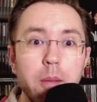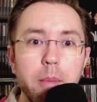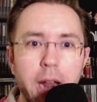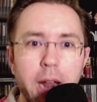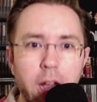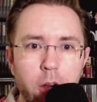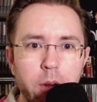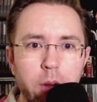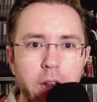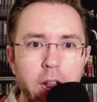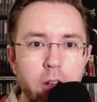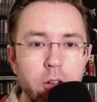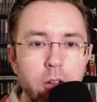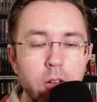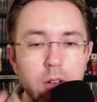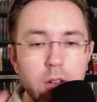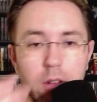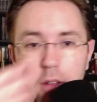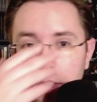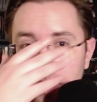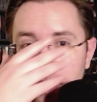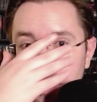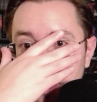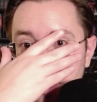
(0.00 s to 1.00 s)
out now.
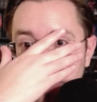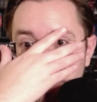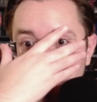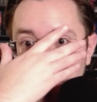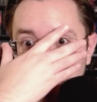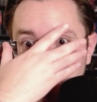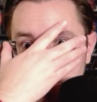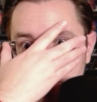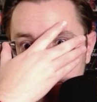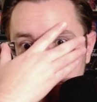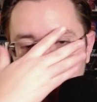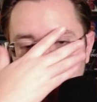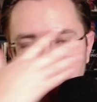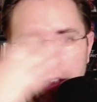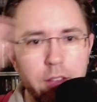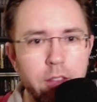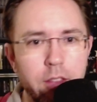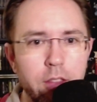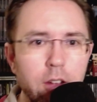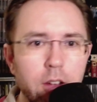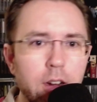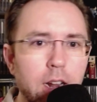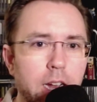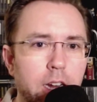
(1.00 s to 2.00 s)
He figures, ah,
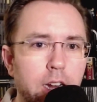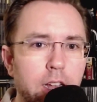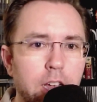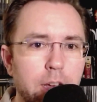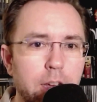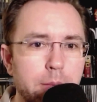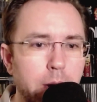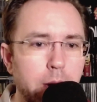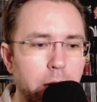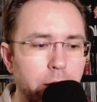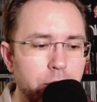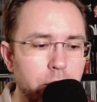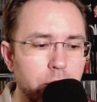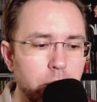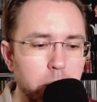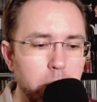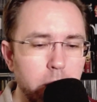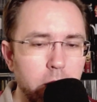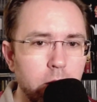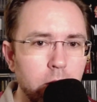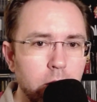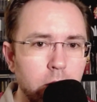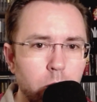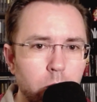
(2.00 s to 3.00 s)
they're not going to come after
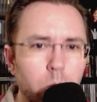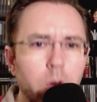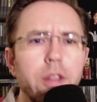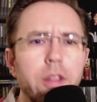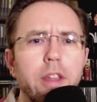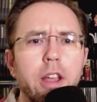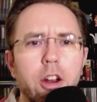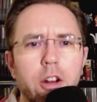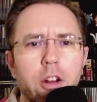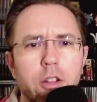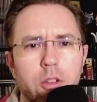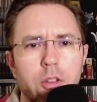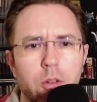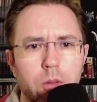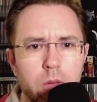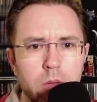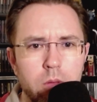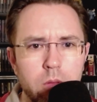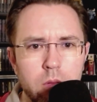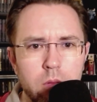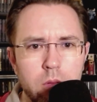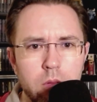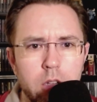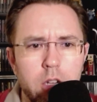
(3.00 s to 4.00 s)
me. What are they going to do?
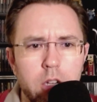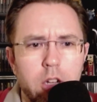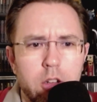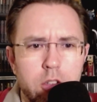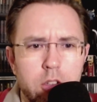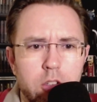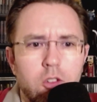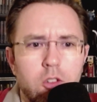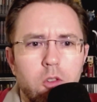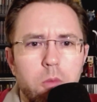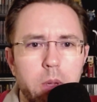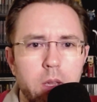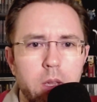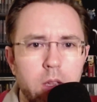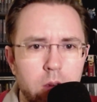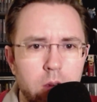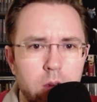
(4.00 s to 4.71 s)
They're going to sue me.